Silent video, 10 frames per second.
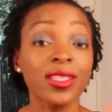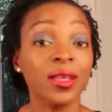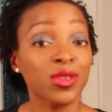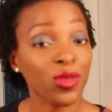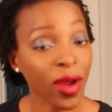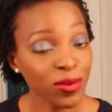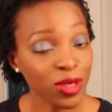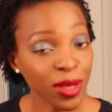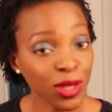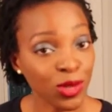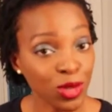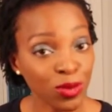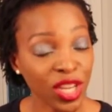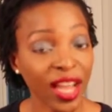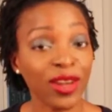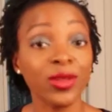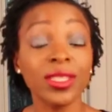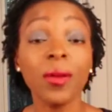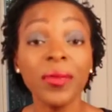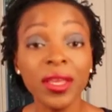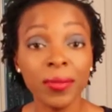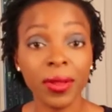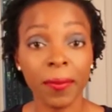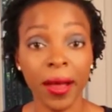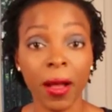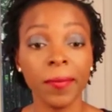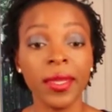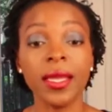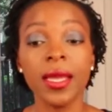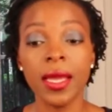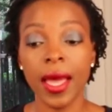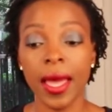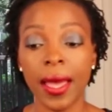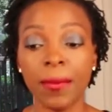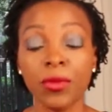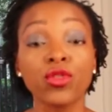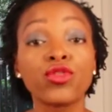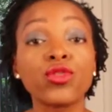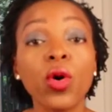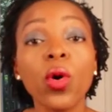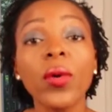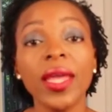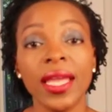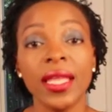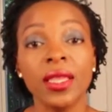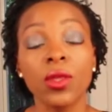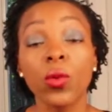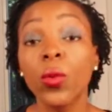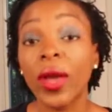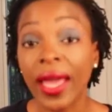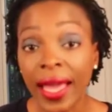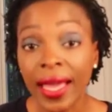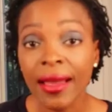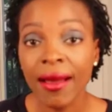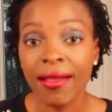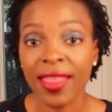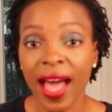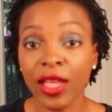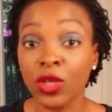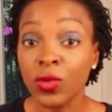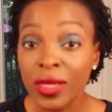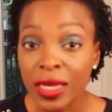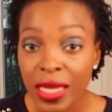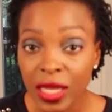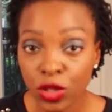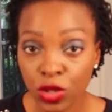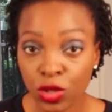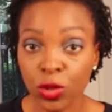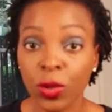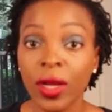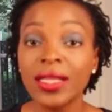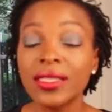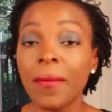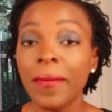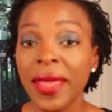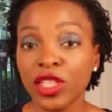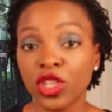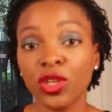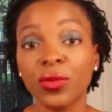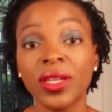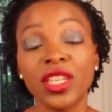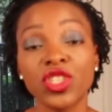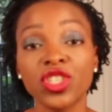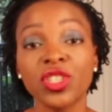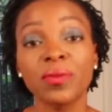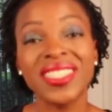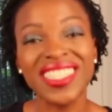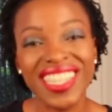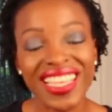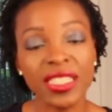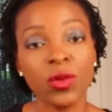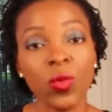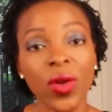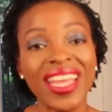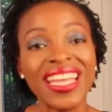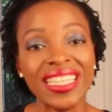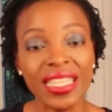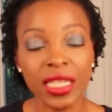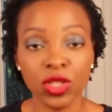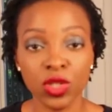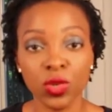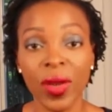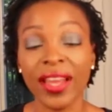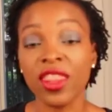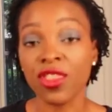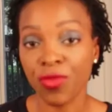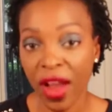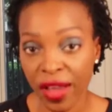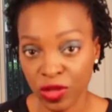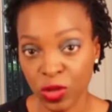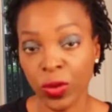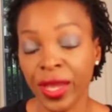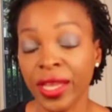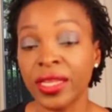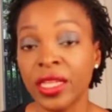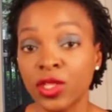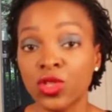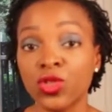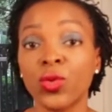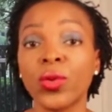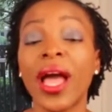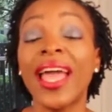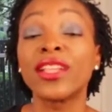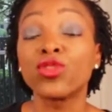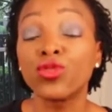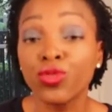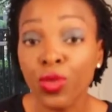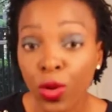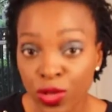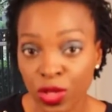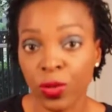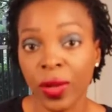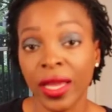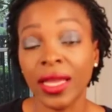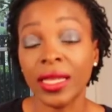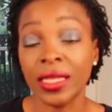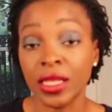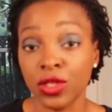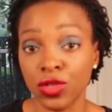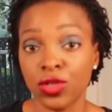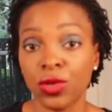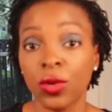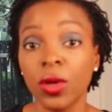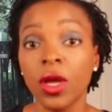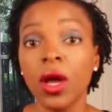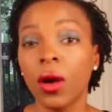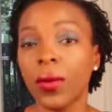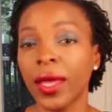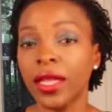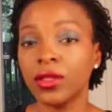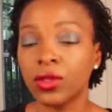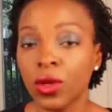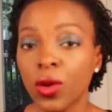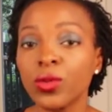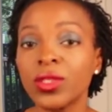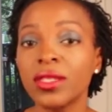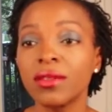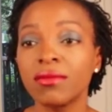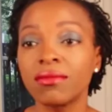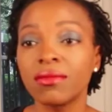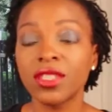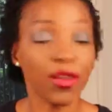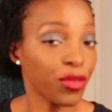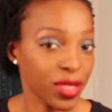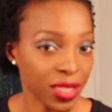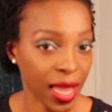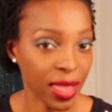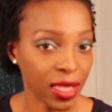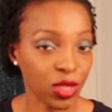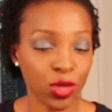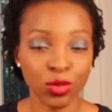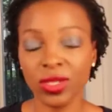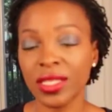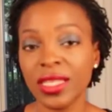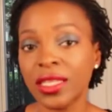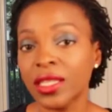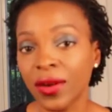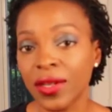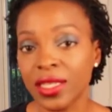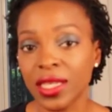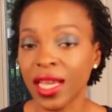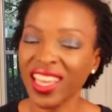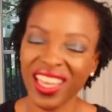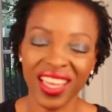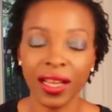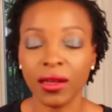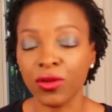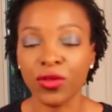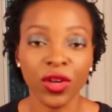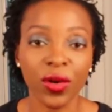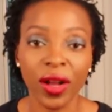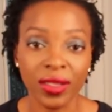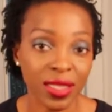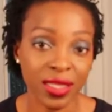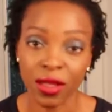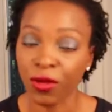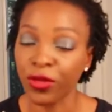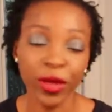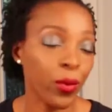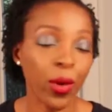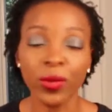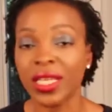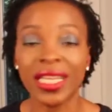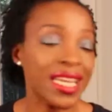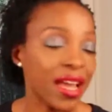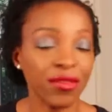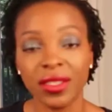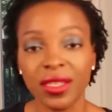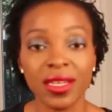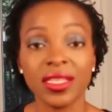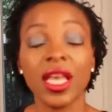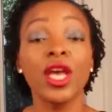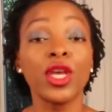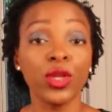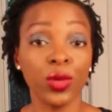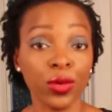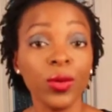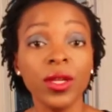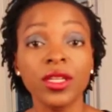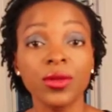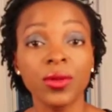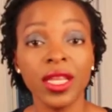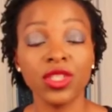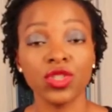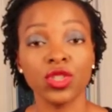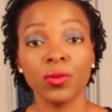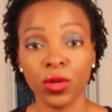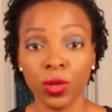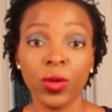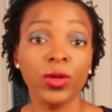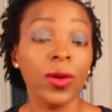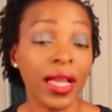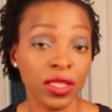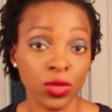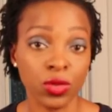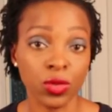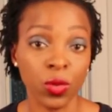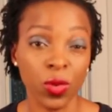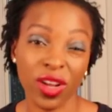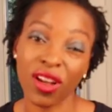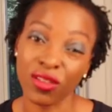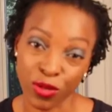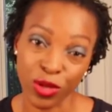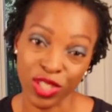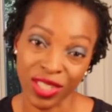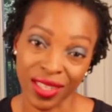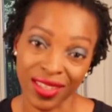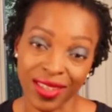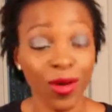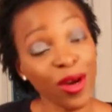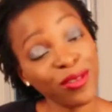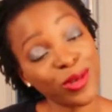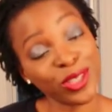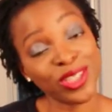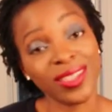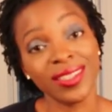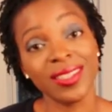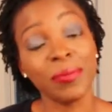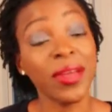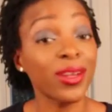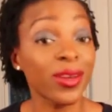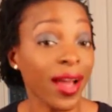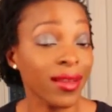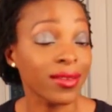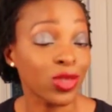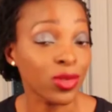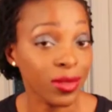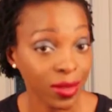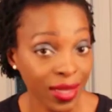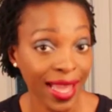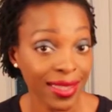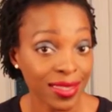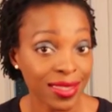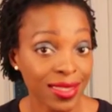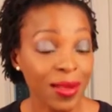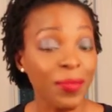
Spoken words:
subscribe to my YouTube channel, tell people about me, and grow in the way that you need to make sure your relationship stays the way it needs to and thrives the way it needs to and grows the way it needs to. Okay? Don't suffer in silence. Don't just sit there and say, it'll figure out itself. It won't. It never does. You're the one in the relationship. You're the one who has to do the work, unfortunately. Or fortunately, depending on how you choose to look at it.